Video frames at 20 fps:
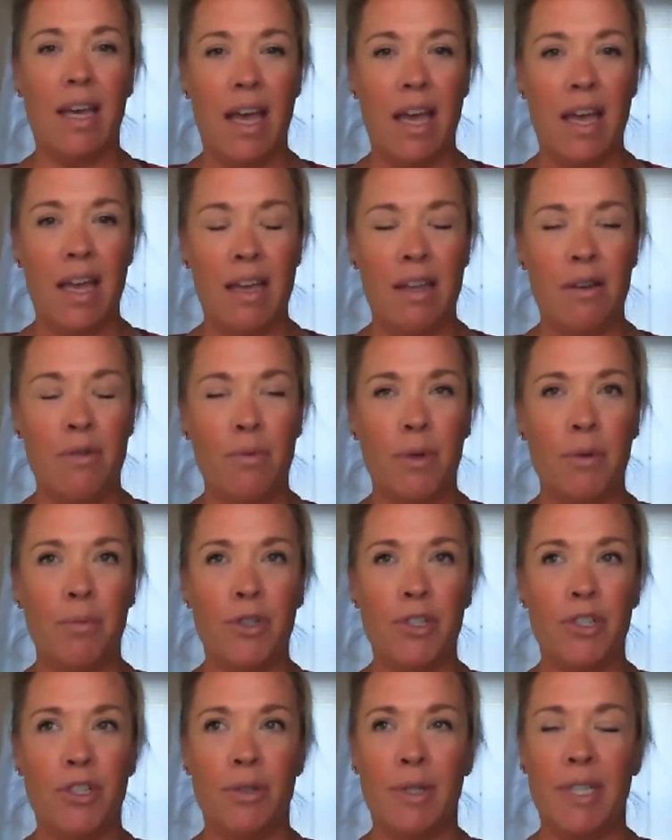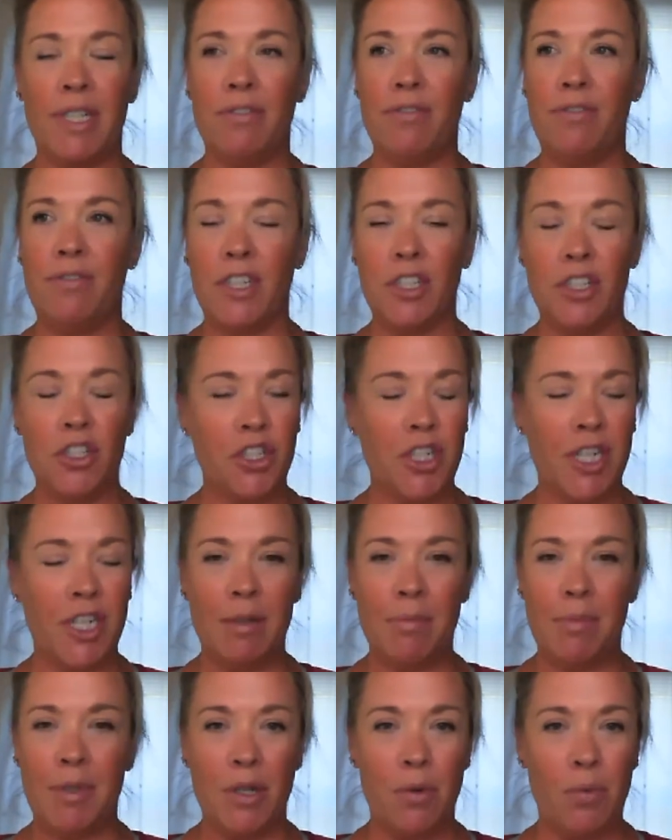And when we're doing field
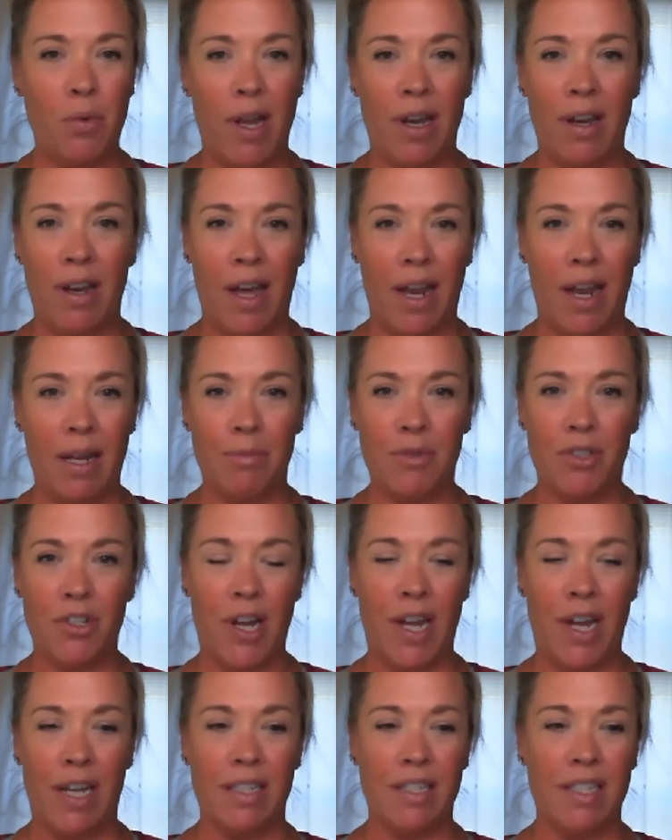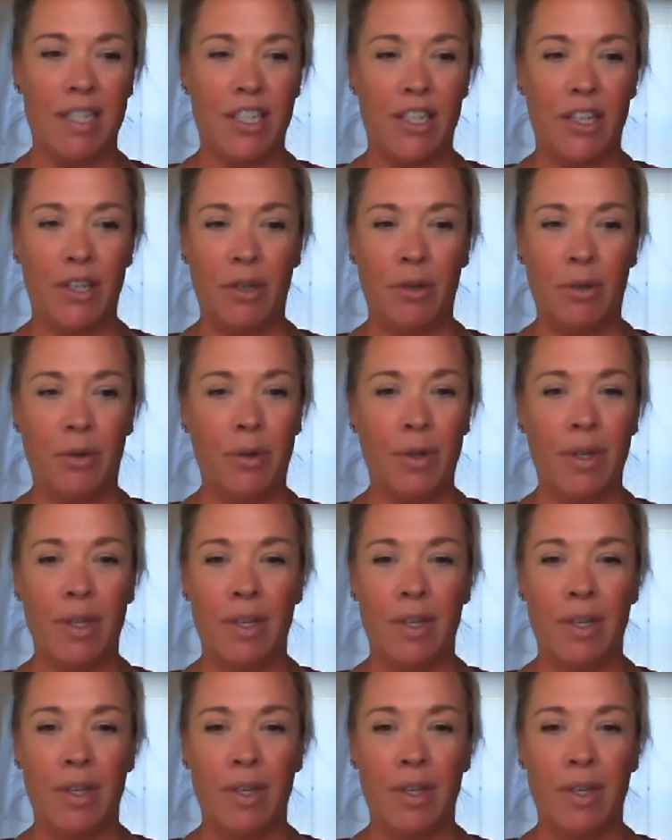trips and whatnot, I'm trying to